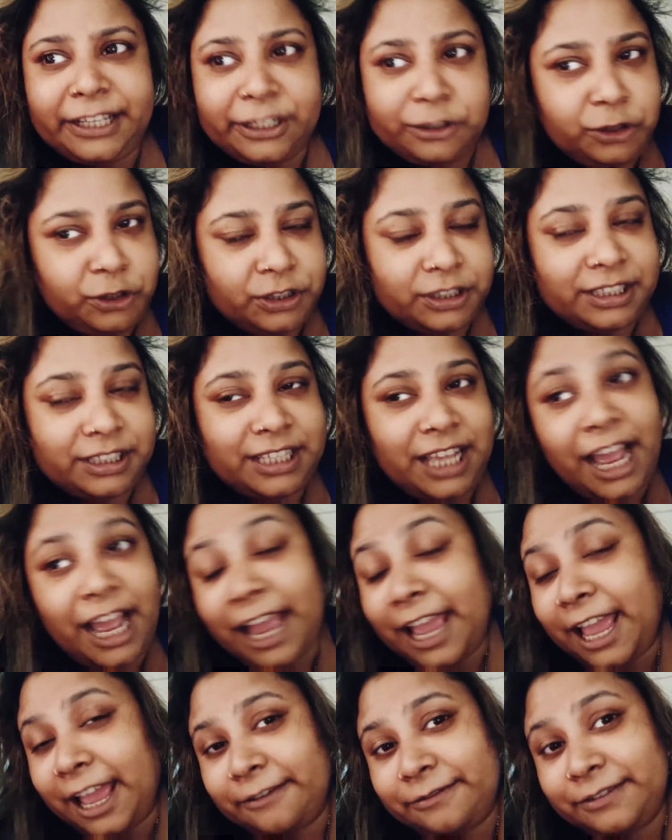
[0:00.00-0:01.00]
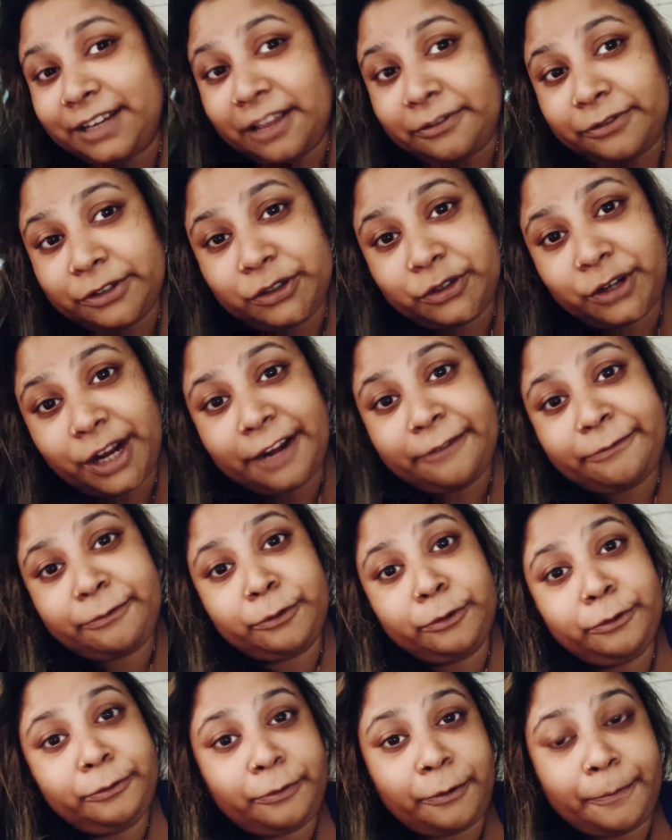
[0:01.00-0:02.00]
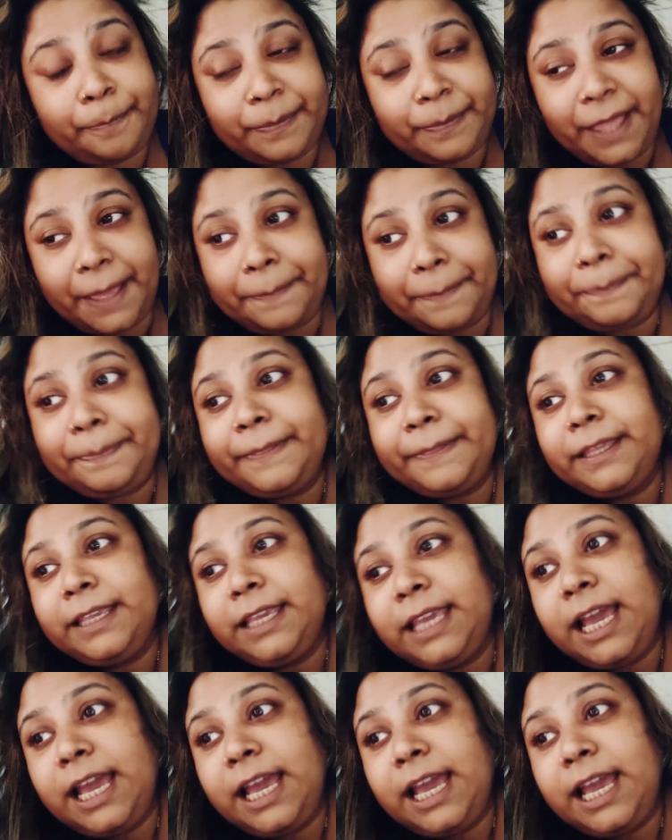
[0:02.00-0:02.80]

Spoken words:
Kitchen. I have never tried food from them.